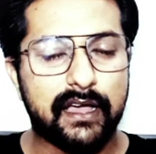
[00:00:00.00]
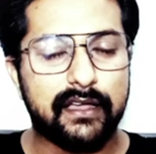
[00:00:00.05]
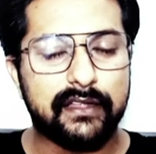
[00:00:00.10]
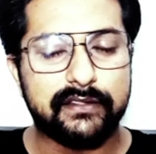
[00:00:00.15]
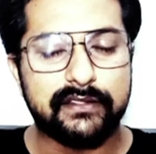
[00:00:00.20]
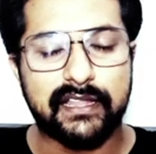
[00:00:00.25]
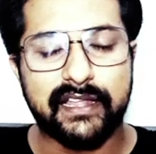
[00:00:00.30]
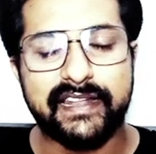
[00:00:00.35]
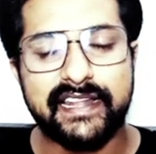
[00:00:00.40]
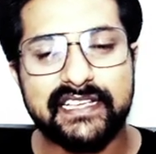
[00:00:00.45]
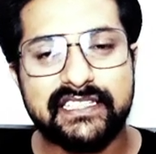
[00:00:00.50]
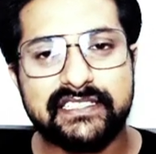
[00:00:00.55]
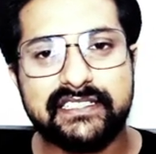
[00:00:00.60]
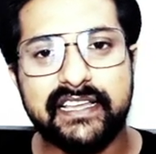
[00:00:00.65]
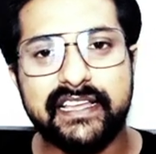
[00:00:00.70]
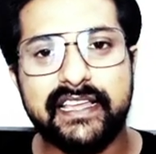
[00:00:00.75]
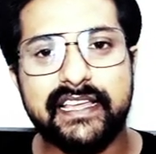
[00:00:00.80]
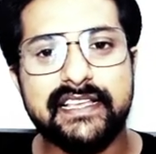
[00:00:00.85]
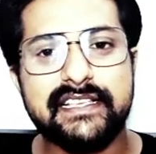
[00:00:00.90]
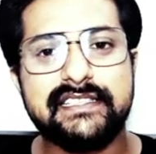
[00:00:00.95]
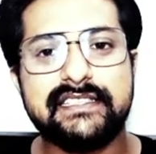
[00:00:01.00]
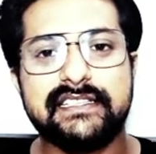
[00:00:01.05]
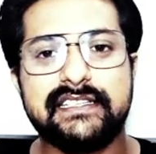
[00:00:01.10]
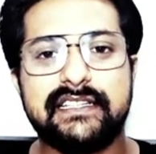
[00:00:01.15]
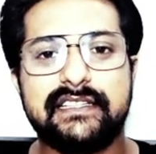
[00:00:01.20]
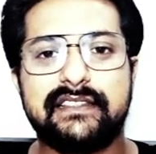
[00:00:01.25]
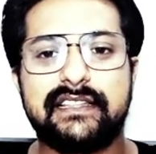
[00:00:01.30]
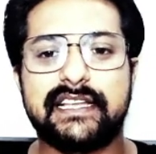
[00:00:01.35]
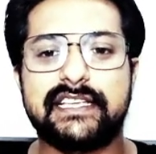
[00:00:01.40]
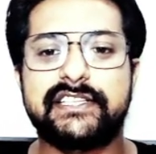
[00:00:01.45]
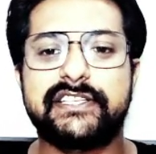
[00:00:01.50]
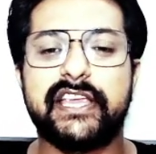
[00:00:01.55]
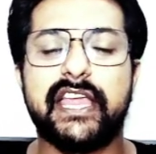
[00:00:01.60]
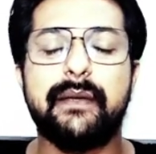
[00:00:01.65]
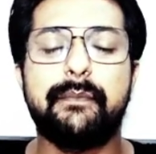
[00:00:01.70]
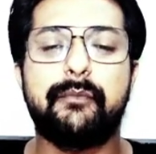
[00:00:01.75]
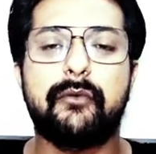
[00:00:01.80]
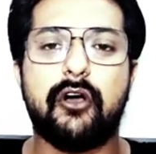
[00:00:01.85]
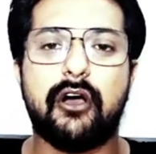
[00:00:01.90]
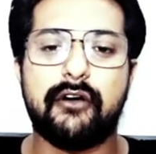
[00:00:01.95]
The next thing is the
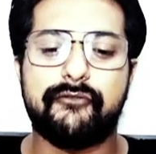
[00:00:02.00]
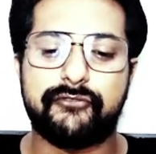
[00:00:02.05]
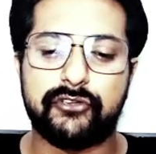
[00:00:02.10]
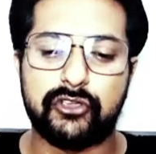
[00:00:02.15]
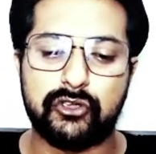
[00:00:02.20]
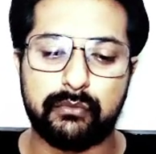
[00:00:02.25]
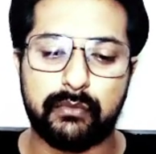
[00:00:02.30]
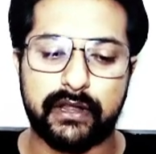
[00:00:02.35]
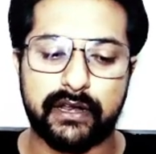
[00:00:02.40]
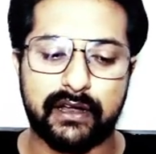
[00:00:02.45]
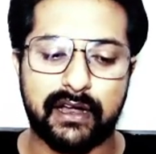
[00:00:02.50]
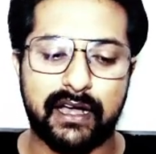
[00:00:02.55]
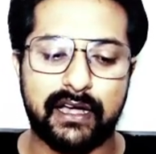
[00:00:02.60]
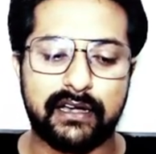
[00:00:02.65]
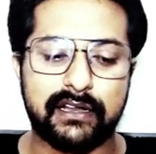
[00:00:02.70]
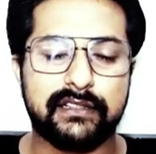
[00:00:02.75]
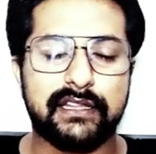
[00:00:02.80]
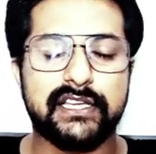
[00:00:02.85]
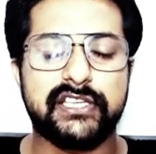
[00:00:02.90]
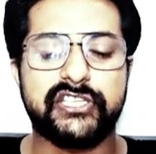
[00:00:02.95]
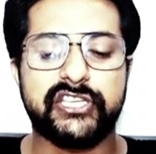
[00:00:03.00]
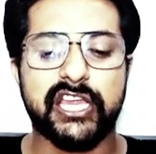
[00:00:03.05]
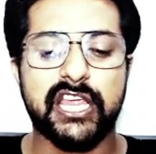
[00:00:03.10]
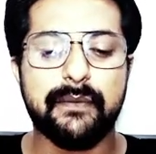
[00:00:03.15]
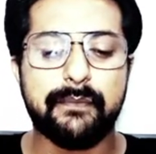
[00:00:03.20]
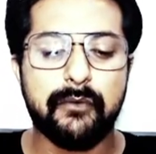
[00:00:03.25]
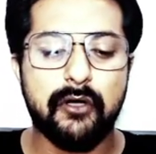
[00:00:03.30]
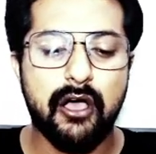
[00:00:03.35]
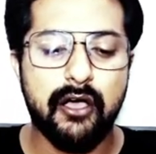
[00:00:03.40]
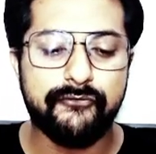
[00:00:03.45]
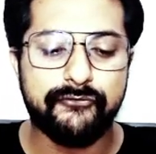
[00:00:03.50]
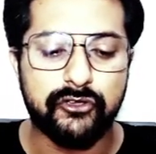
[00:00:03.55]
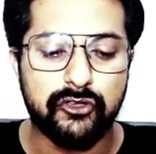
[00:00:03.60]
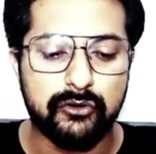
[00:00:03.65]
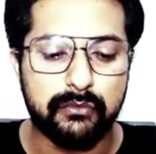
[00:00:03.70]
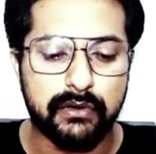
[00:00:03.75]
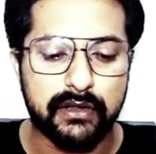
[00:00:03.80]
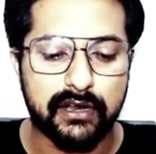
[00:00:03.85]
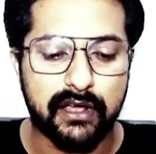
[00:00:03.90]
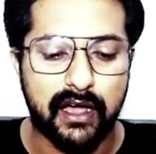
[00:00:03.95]
shape of human heart. The shape of
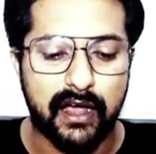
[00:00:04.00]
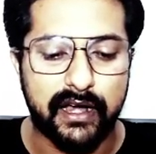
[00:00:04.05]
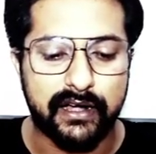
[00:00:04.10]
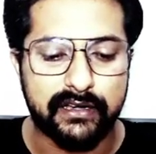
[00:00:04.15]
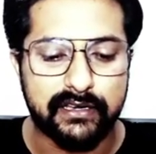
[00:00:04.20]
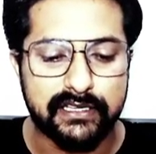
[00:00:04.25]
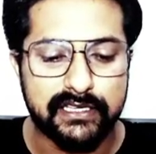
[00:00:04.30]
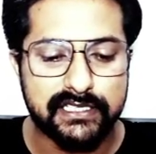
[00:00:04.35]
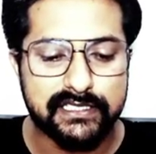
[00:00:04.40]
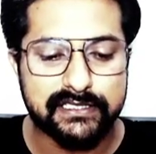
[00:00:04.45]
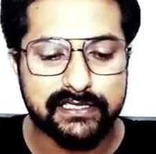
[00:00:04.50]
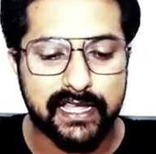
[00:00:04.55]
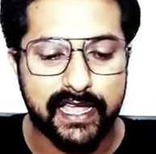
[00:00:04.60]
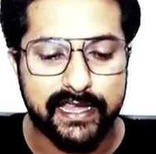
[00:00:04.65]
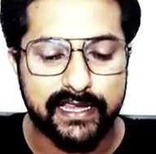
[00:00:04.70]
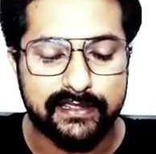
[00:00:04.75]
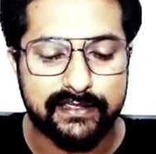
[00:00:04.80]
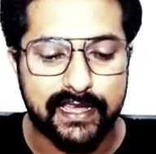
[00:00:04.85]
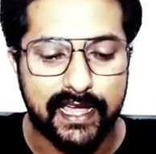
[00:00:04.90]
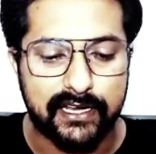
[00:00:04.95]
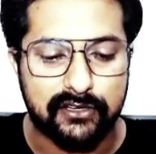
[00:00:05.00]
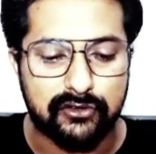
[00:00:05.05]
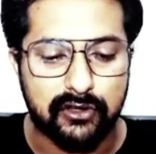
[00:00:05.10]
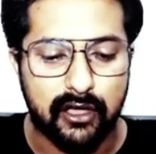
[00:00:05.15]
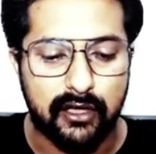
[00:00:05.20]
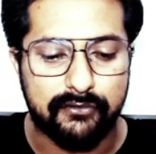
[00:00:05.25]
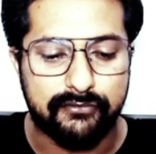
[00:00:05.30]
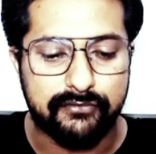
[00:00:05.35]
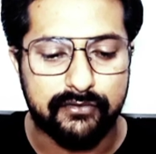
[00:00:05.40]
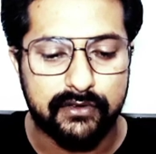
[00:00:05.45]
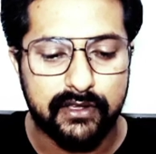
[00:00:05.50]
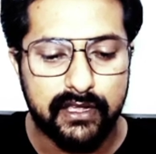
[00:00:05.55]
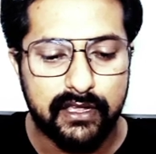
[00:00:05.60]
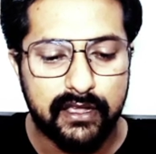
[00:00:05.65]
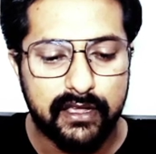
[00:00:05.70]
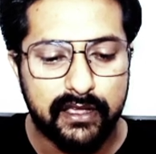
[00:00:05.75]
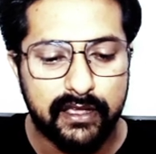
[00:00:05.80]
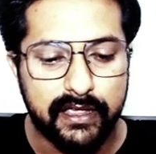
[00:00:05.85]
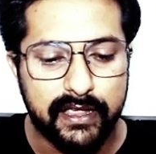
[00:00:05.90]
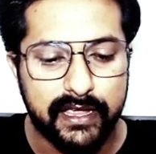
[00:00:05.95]
human heart is like that of
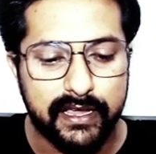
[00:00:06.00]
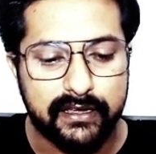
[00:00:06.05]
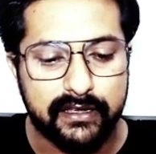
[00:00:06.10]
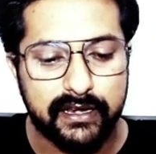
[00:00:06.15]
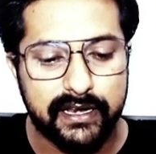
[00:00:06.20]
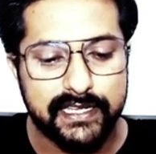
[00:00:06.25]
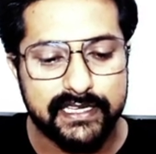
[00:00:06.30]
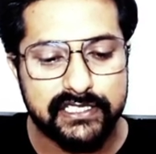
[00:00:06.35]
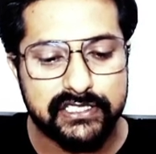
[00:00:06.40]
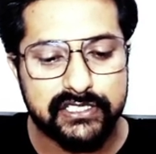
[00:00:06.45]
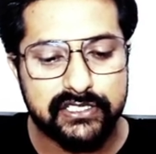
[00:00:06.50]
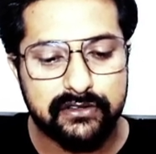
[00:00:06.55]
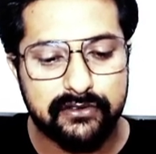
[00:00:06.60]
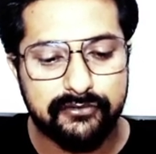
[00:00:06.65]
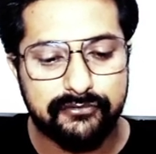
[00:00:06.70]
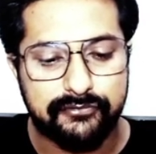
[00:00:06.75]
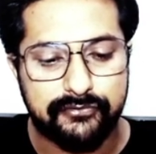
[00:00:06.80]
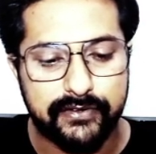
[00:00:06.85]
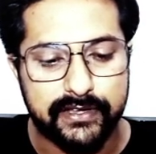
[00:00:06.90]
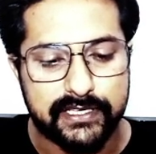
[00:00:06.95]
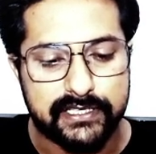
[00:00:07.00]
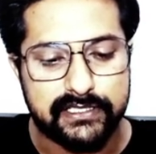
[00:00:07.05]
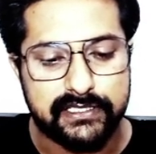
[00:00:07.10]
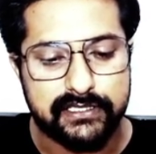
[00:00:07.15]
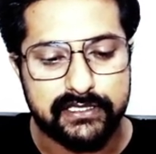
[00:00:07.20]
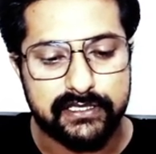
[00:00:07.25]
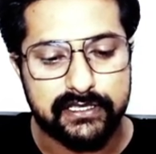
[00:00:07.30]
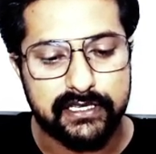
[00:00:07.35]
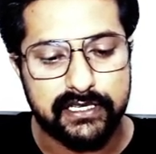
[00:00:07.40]
a clenched fist.